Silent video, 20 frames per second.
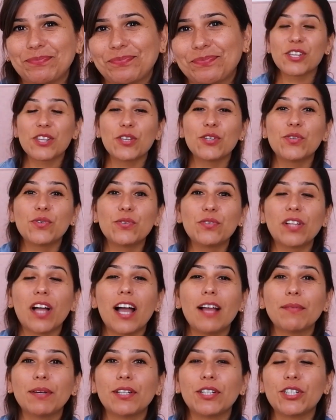So the tool
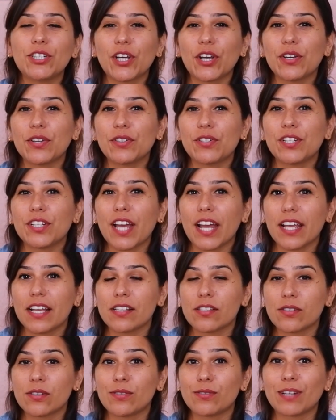I'm going to show you today
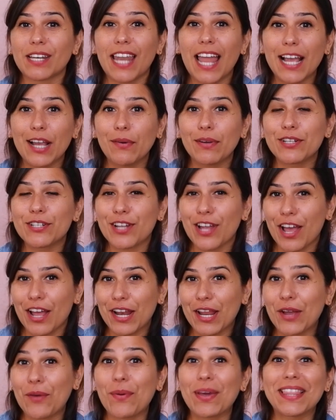is called Language
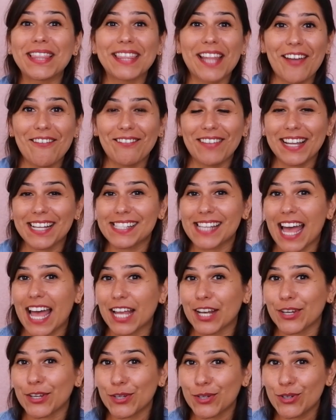Learning with Netflix
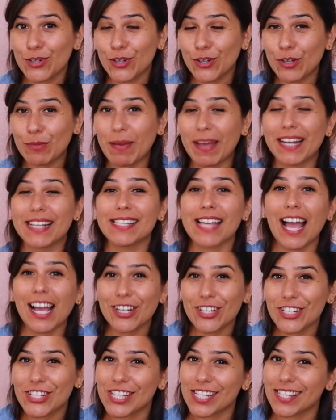and YouTube, and it's
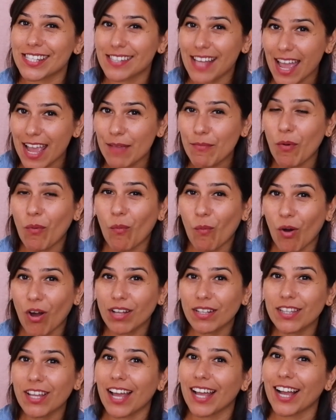actually the same
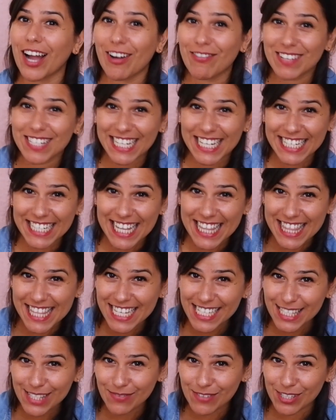one that I covered in
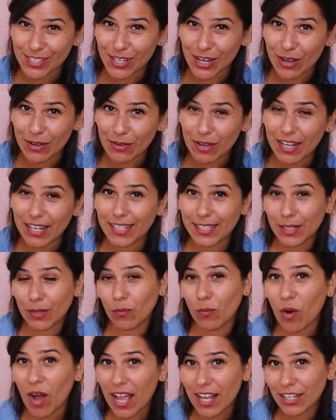this video a
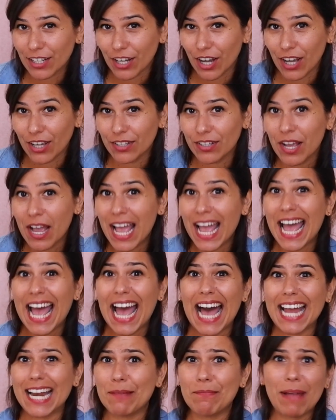little while ago,
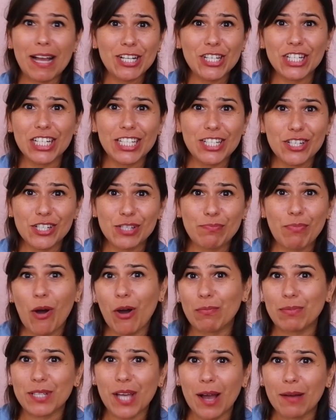and it magically just
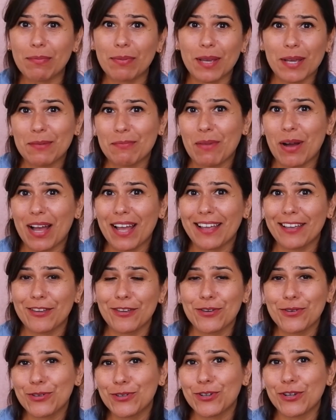popped up in my
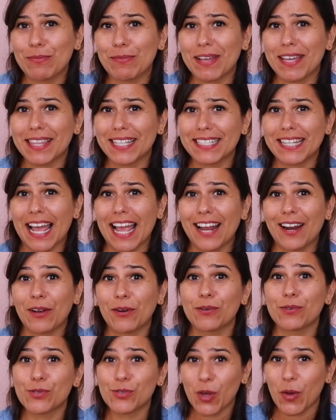YouTube the other day and I
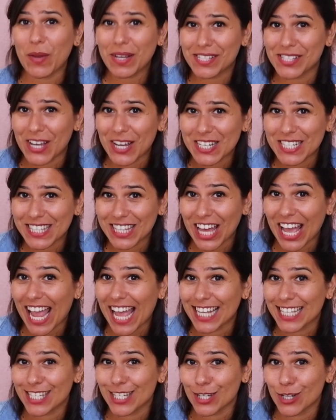got so excited that I
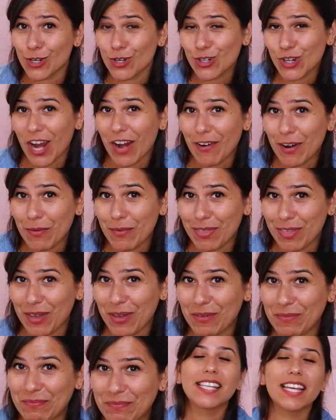had to share it with
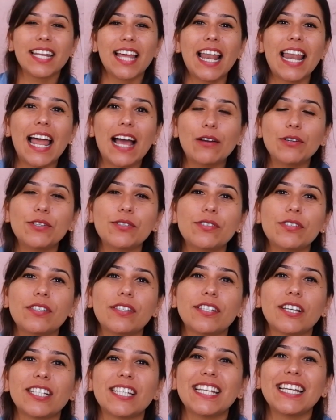you. It's going to allow you to
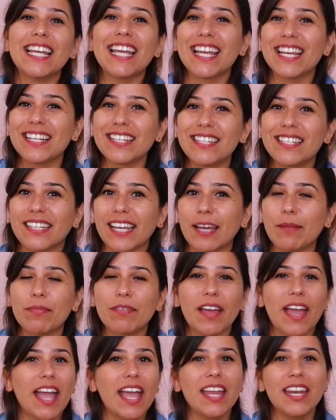study in
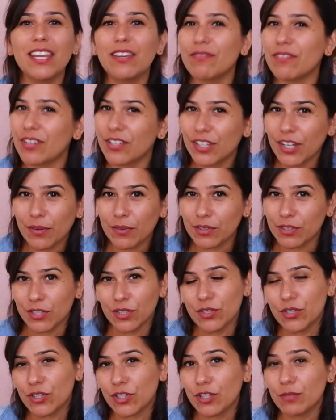depth any video on
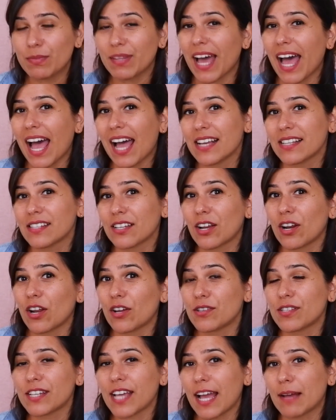YouTube that has
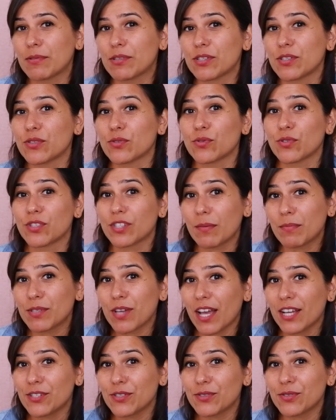closed captions or
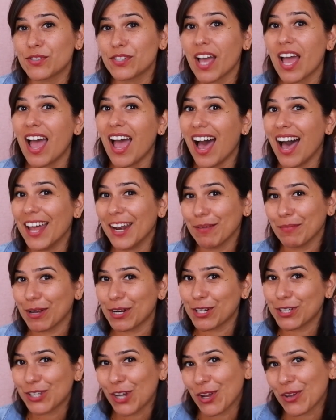subtitles, and I'm
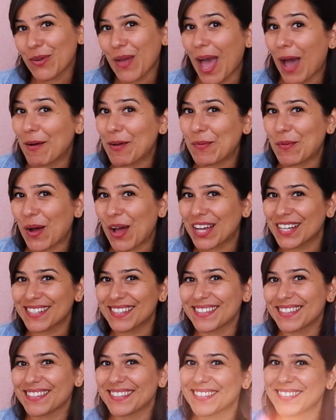going to show you how it works.